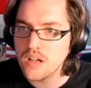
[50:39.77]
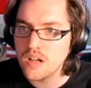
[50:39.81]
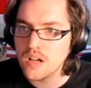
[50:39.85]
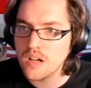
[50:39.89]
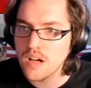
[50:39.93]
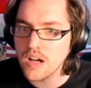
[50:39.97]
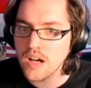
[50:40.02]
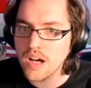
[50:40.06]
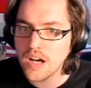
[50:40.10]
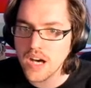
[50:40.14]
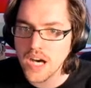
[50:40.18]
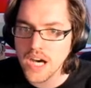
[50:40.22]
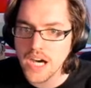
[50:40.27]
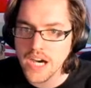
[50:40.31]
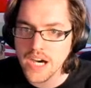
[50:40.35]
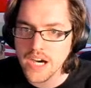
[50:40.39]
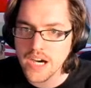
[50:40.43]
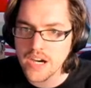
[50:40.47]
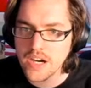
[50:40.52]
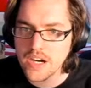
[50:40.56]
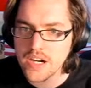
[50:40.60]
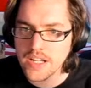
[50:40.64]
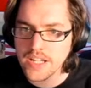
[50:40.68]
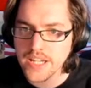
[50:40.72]

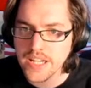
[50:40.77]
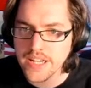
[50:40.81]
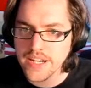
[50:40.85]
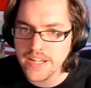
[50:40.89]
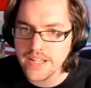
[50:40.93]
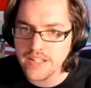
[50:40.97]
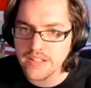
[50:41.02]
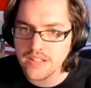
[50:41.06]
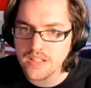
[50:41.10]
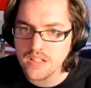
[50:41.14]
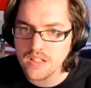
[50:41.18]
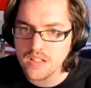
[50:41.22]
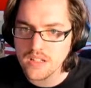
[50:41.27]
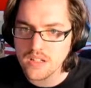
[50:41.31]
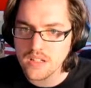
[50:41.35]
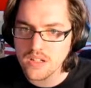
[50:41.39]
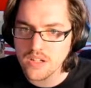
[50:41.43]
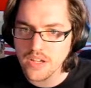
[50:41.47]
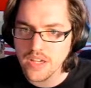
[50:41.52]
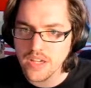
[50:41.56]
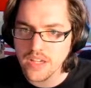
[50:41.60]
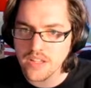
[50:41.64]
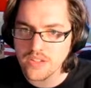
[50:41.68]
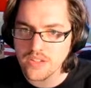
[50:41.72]
Ah, got it.
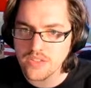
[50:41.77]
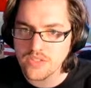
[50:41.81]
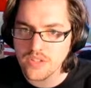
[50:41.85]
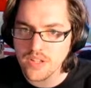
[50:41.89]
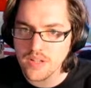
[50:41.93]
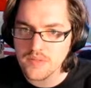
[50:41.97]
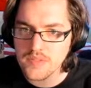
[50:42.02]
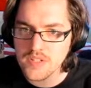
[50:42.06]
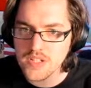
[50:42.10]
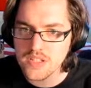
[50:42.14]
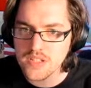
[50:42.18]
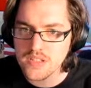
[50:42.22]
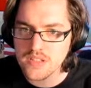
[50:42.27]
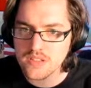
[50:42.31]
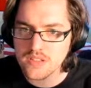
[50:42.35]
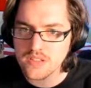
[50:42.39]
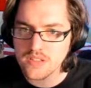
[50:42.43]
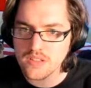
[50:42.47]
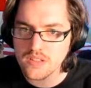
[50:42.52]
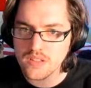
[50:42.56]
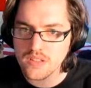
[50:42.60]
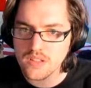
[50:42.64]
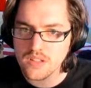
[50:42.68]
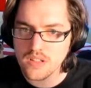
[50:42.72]
Okay, so I just
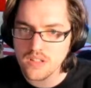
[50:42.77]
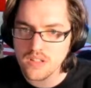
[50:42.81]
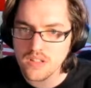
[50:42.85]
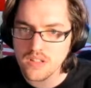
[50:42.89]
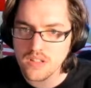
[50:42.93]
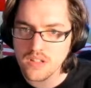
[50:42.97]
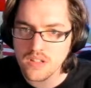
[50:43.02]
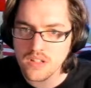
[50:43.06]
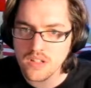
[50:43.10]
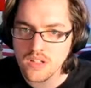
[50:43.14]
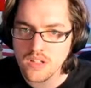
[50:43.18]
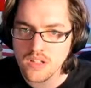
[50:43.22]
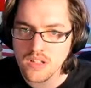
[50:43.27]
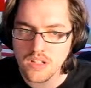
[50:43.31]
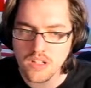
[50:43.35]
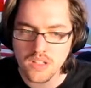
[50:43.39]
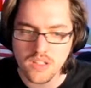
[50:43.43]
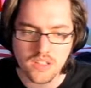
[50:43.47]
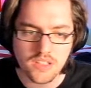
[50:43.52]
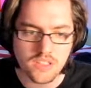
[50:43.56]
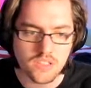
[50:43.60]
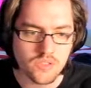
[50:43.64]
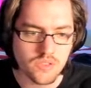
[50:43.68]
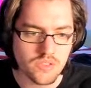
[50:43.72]

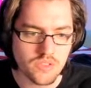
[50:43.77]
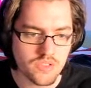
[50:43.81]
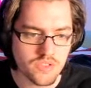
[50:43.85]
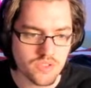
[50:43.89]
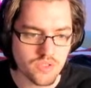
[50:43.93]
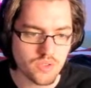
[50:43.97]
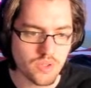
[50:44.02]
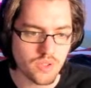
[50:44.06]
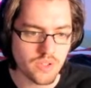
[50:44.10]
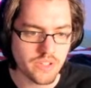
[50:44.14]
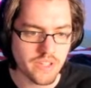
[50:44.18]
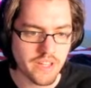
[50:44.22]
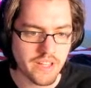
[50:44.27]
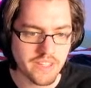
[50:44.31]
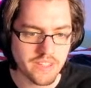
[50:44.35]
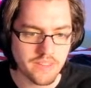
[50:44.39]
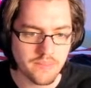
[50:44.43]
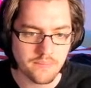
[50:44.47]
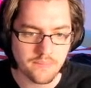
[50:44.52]
need to install that.